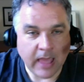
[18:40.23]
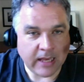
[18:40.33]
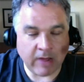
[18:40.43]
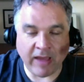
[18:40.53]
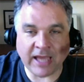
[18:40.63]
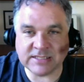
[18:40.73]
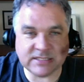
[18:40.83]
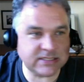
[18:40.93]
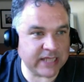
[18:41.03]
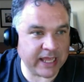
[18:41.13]
Now, as
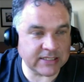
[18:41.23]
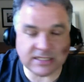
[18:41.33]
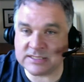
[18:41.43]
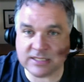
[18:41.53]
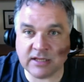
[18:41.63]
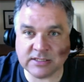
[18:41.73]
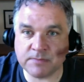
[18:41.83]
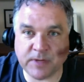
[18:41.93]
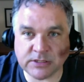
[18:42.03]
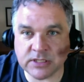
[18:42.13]
it stands, he still
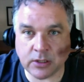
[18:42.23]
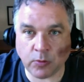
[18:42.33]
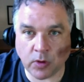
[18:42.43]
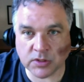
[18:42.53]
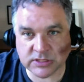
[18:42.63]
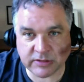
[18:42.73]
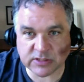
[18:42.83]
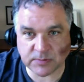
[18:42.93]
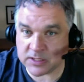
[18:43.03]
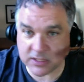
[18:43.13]
hasn't pitched in a World
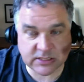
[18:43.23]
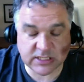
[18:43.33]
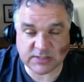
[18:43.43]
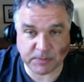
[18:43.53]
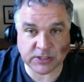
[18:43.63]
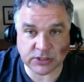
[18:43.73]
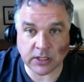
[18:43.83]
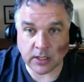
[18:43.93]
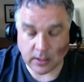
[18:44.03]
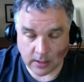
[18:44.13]
Series, but at least he's pitched
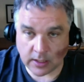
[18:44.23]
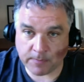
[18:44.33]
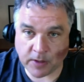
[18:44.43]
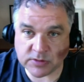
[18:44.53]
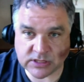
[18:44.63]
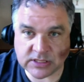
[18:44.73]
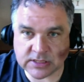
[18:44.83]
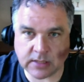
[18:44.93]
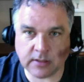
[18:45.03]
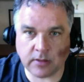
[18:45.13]
in the
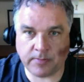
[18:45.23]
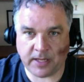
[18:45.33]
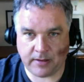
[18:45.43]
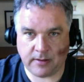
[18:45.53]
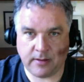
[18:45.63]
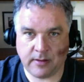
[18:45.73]
postseason a little bit.